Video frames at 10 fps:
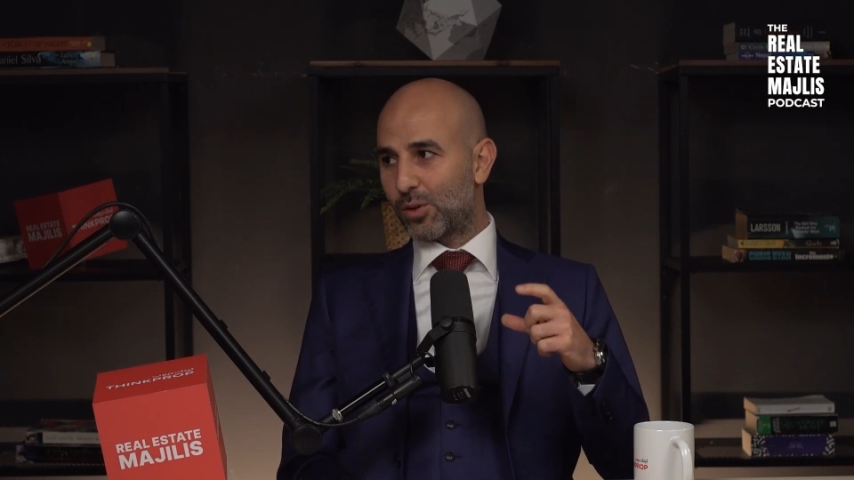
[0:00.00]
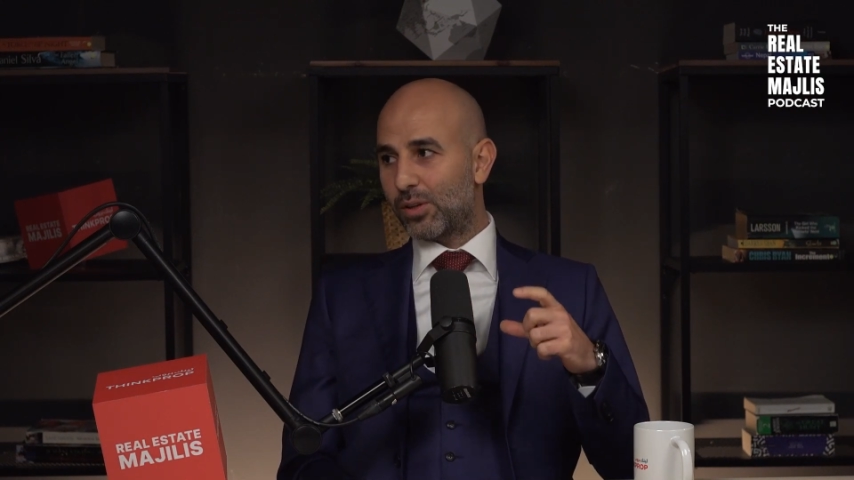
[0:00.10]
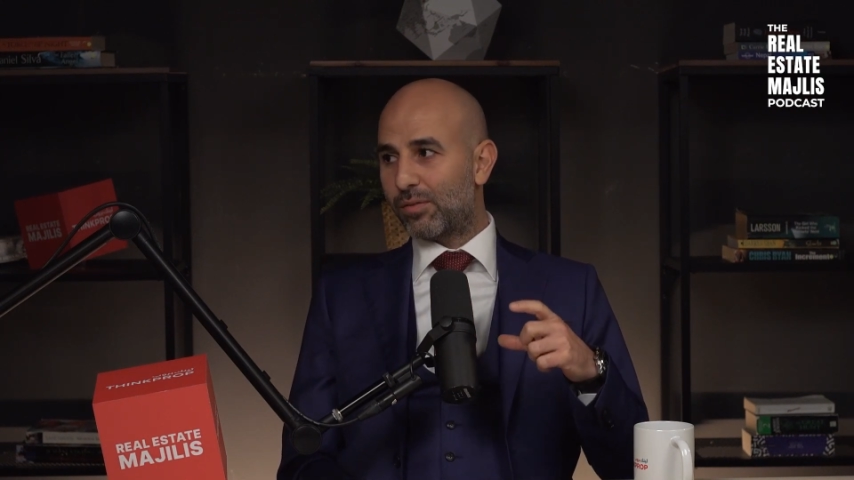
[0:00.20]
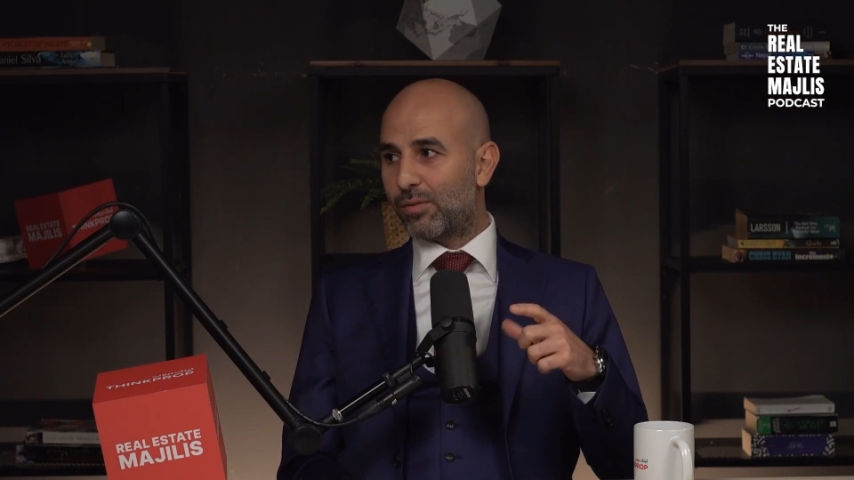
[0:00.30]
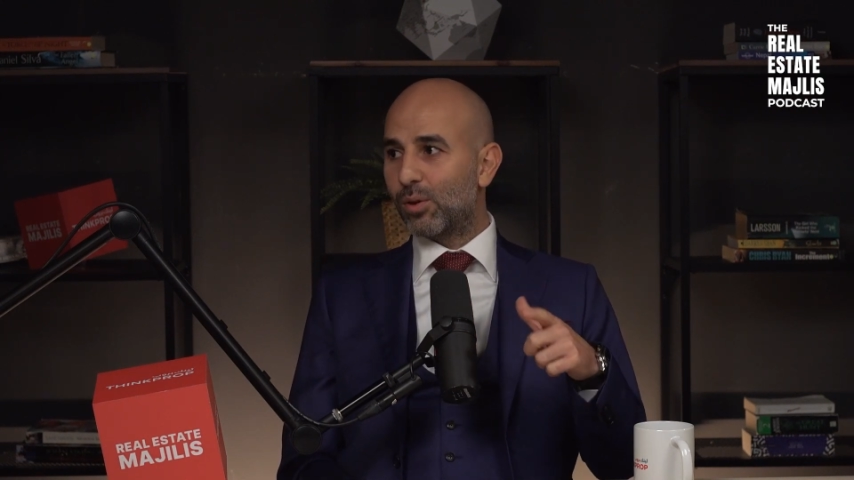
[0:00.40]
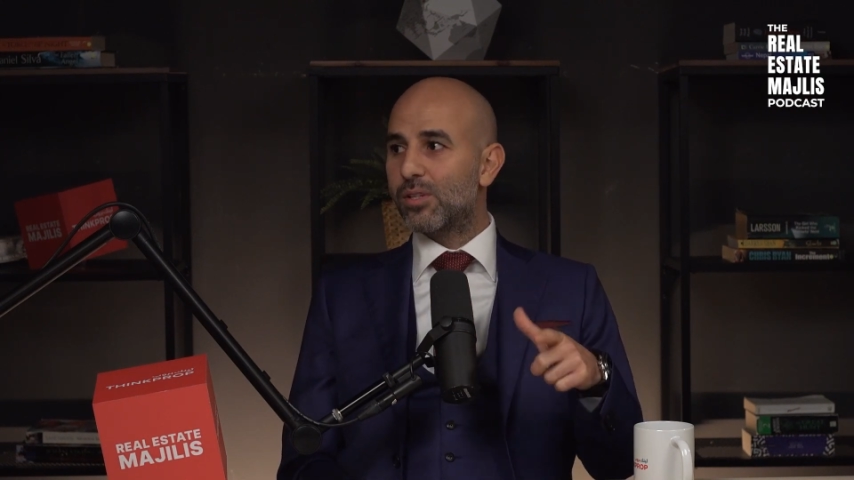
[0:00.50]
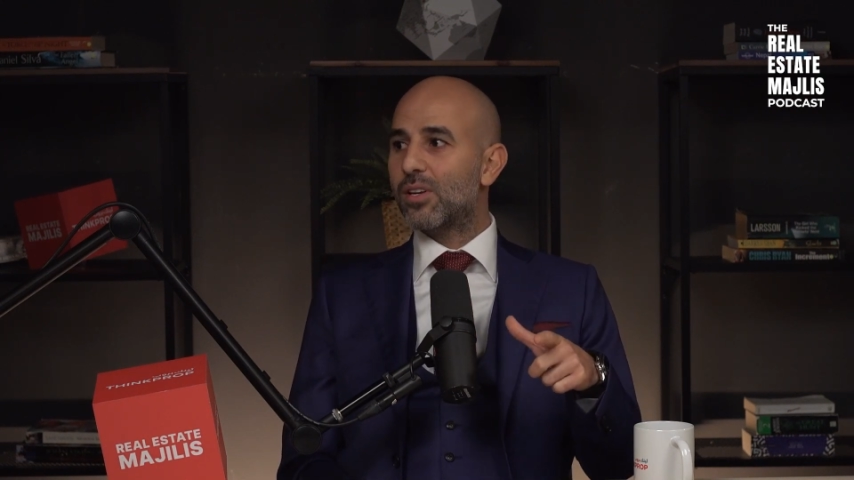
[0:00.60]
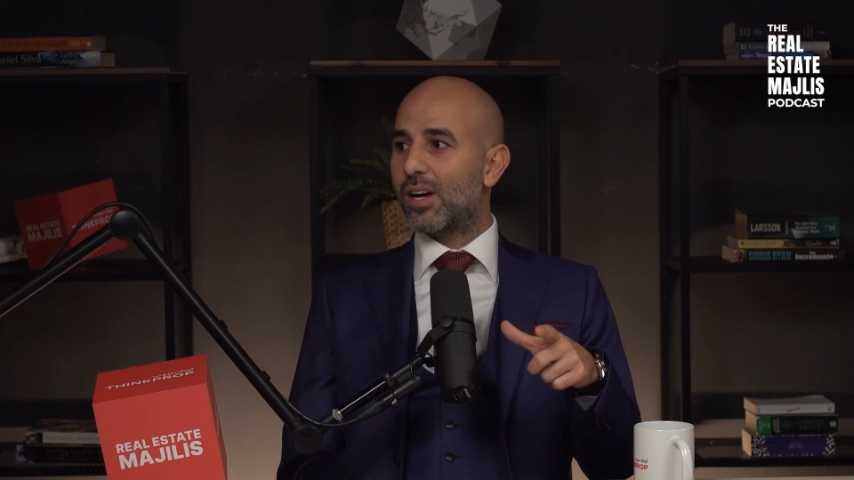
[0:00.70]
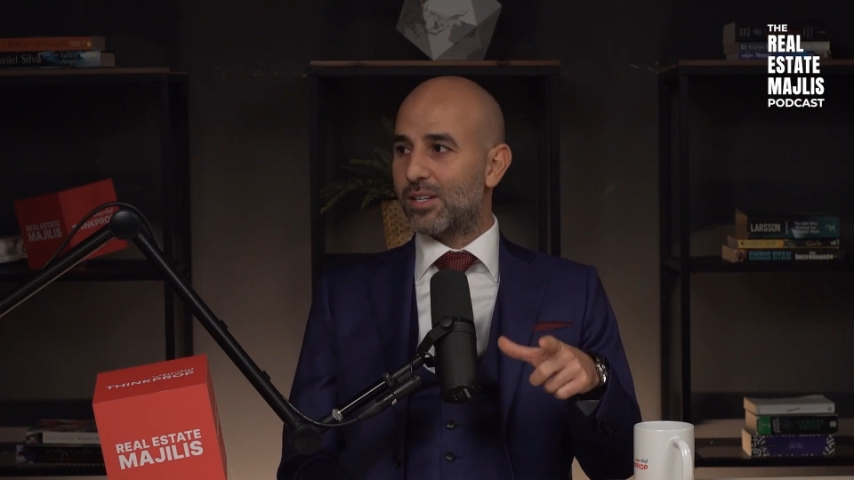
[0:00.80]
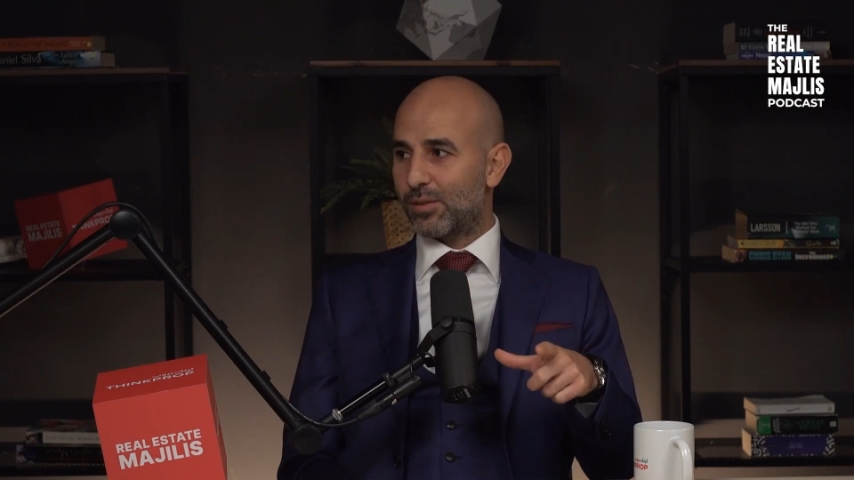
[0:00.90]
on the full
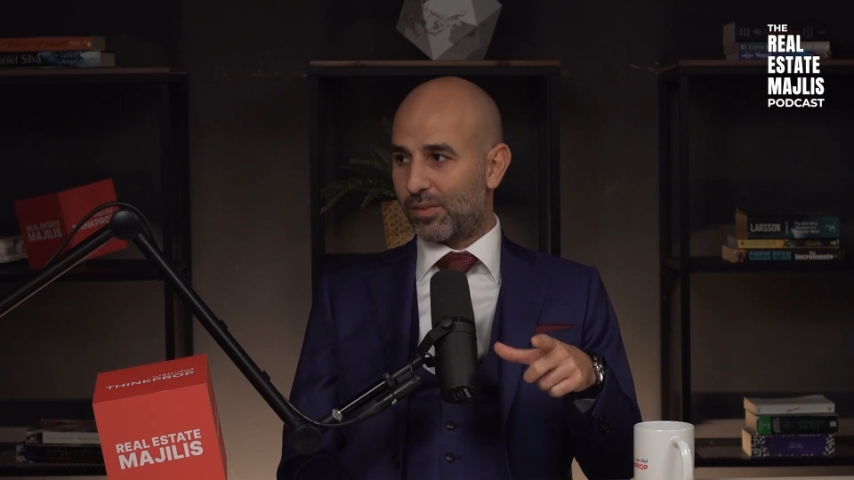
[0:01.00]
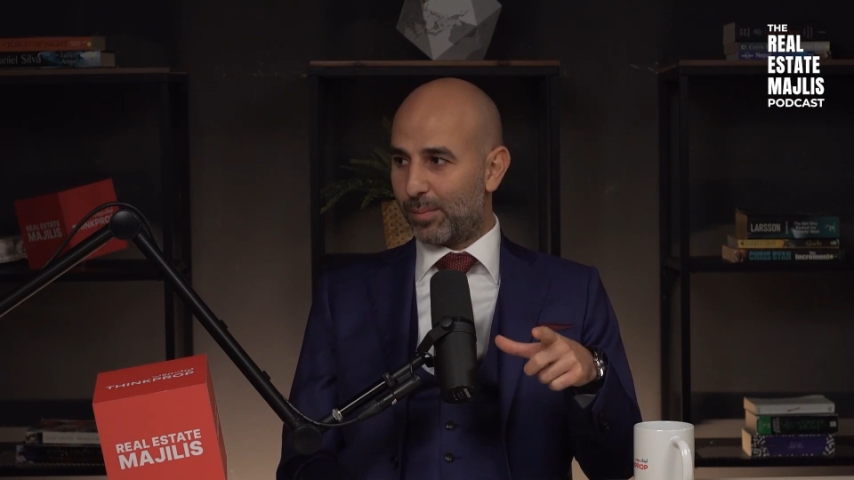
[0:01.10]
size of